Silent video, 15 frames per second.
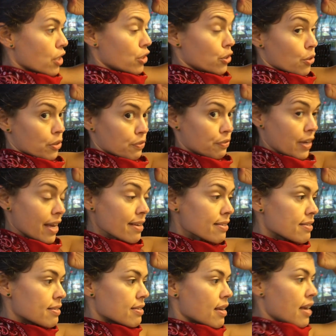your
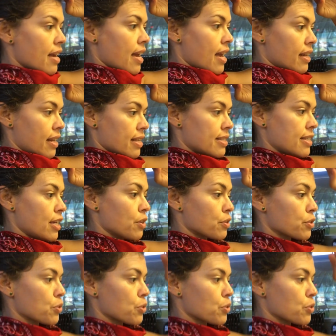face and let's say your